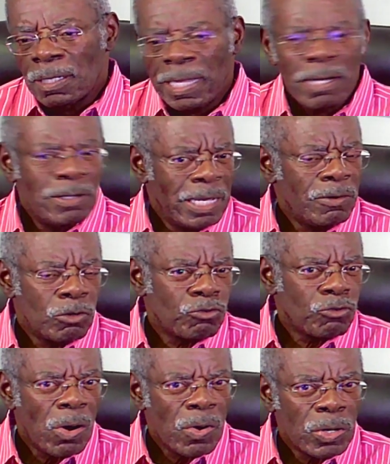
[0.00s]
They, they were
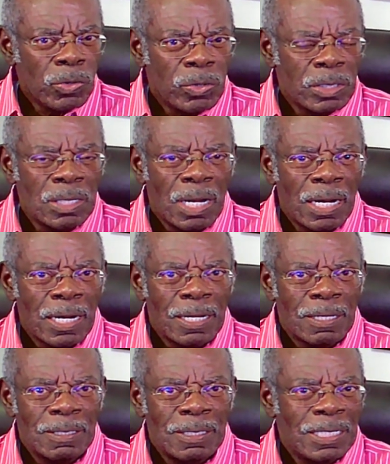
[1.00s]
drawing on
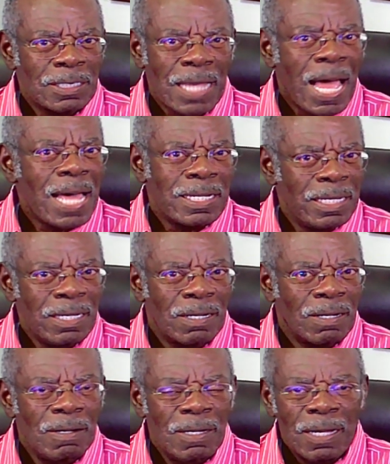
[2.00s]
uh, this
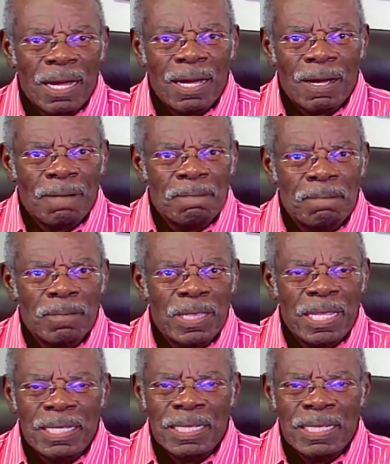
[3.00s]
idea um,